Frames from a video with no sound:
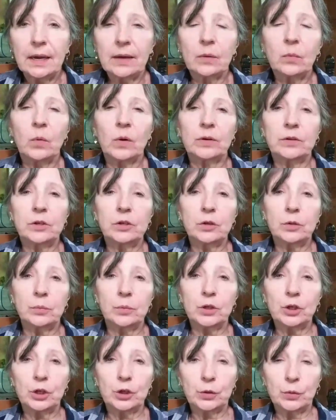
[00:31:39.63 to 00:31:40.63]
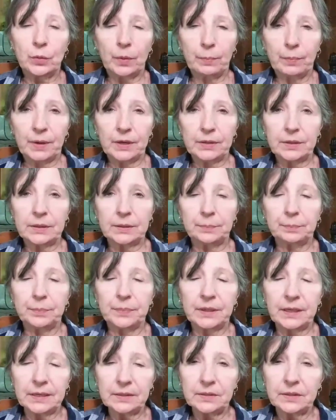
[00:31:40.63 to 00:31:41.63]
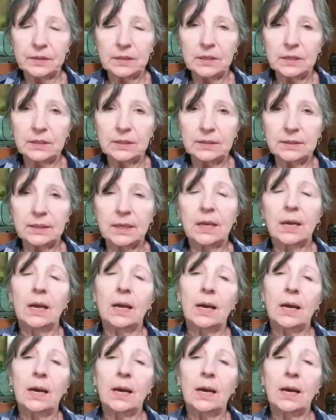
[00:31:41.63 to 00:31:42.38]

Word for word: I want to wish you abundant blessings.